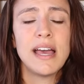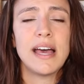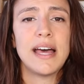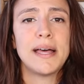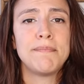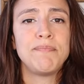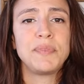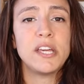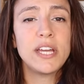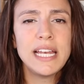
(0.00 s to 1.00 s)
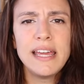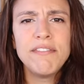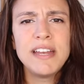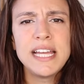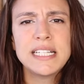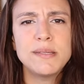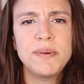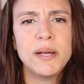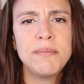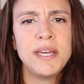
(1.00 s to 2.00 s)
Um, you can even
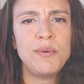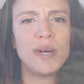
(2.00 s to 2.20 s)
experiment